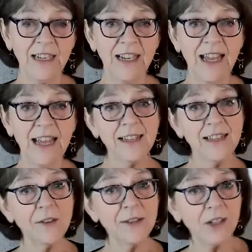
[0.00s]
and it's
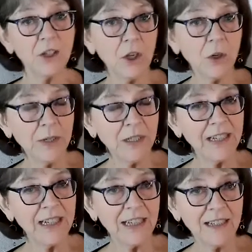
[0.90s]
used
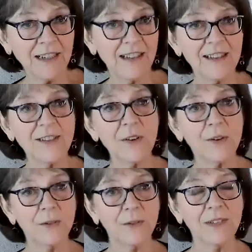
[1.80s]
colloquially, and
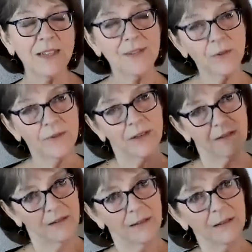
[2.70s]
so that's sort of a
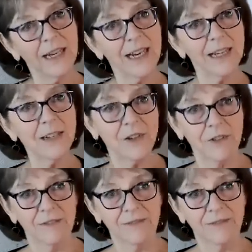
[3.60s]
lineage.